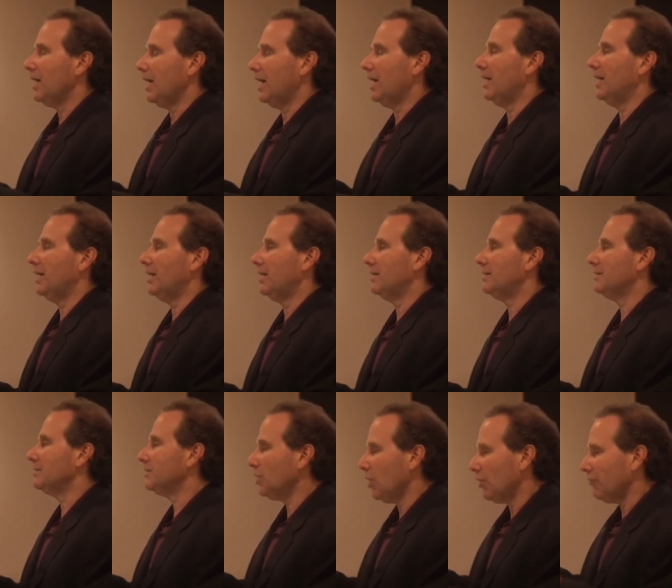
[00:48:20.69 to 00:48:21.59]

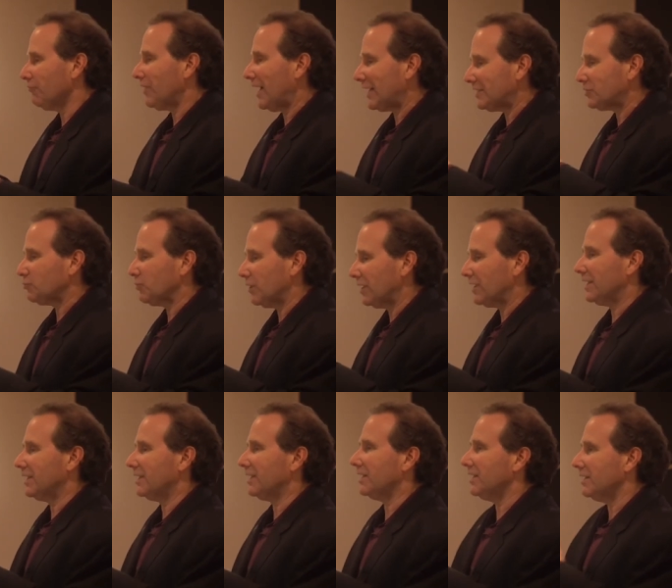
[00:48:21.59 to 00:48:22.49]
Uh, you know, if that's
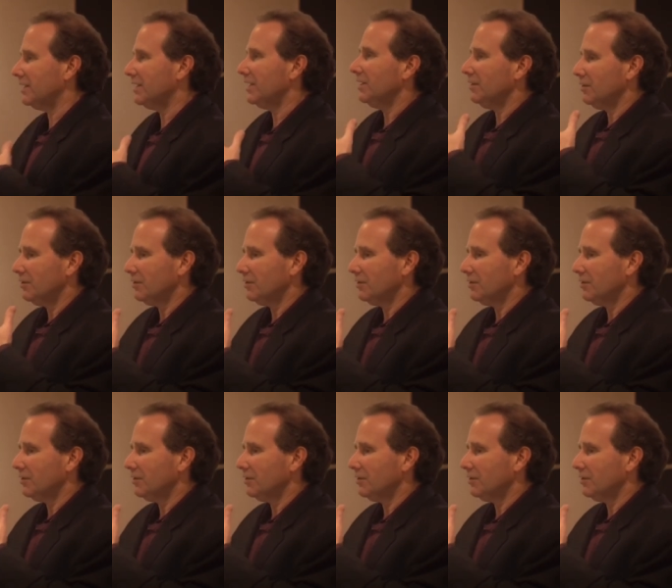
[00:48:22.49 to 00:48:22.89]
really the,